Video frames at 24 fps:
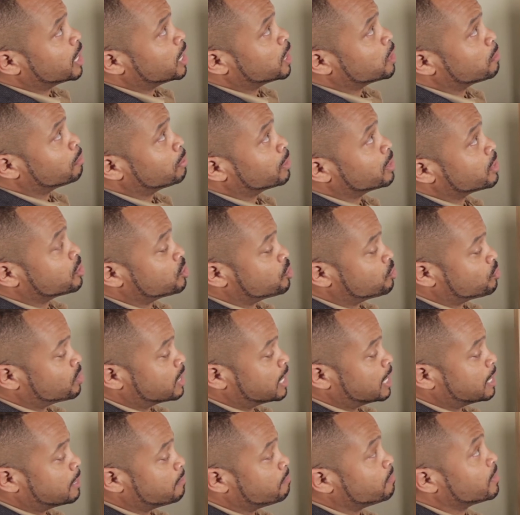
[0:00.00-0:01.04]
in the
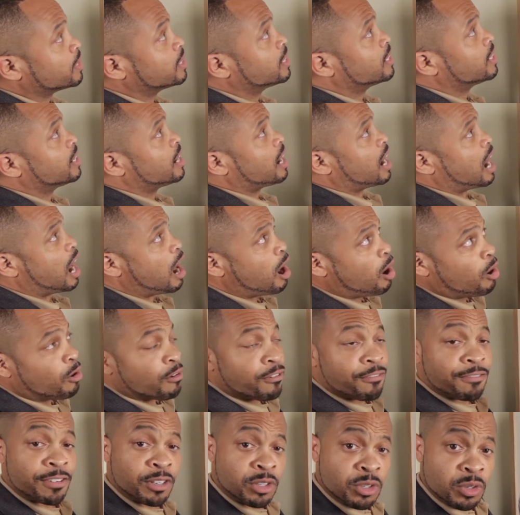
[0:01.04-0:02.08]
bloodstream. All
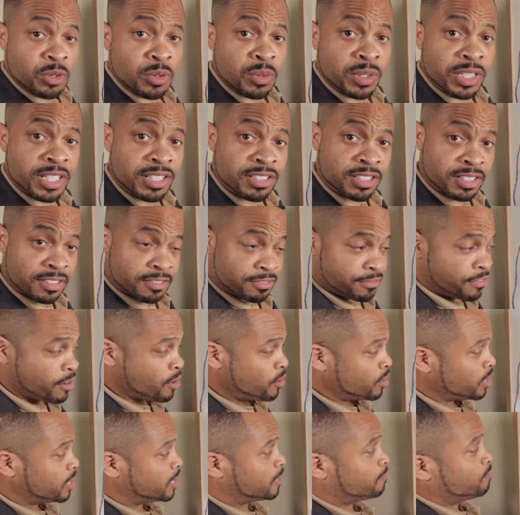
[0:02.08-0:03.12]
food is
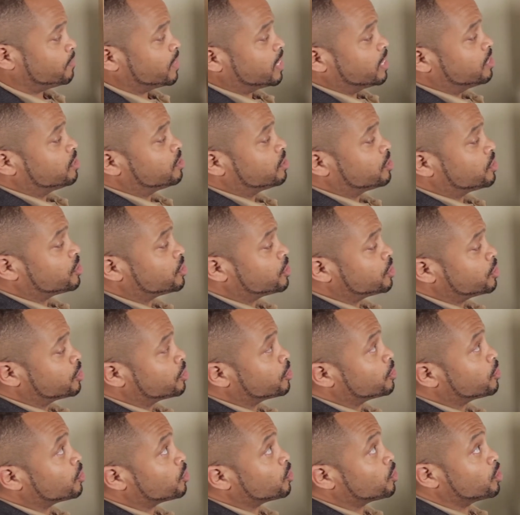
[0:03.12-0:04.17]
converted into
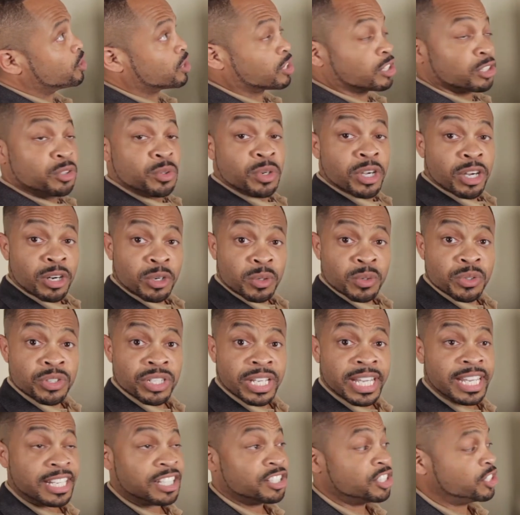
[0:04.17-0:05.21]
sugar or
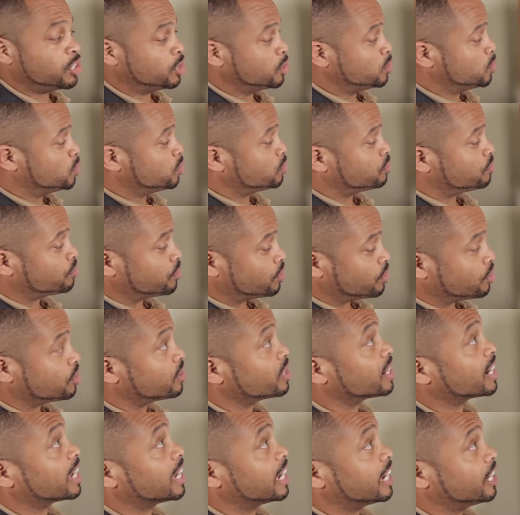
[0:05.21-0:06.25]
glucose and is used
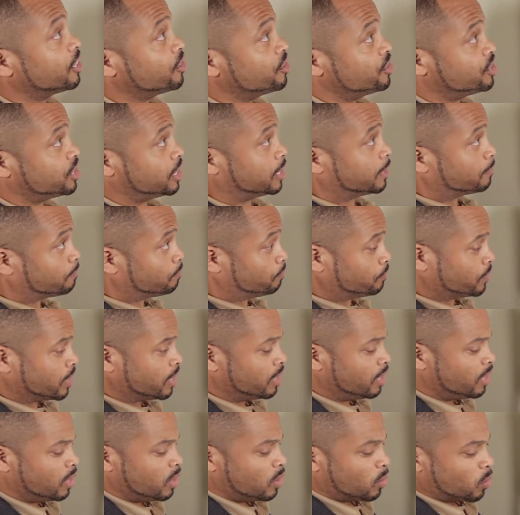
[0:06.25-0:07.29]
for energy.
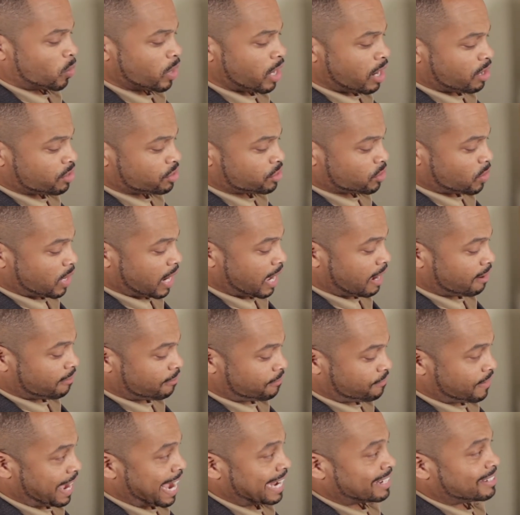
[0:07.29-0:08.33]
We also have
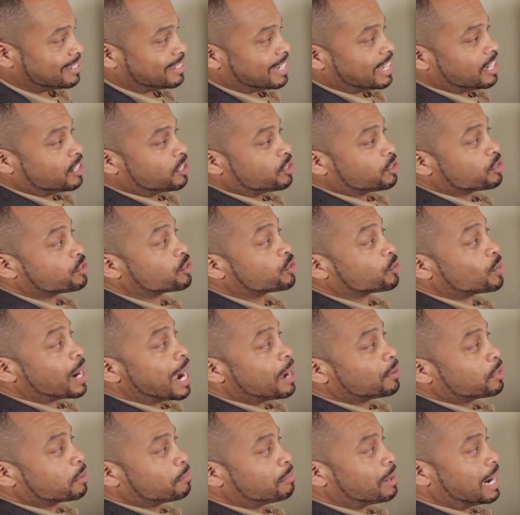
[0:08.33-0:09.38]
fat cells
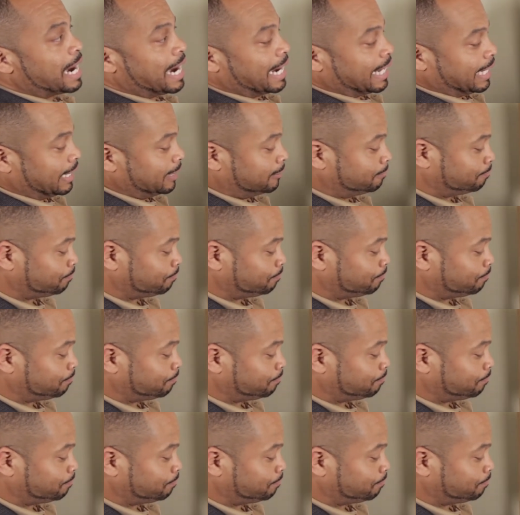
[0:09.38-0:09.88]
throughout the body.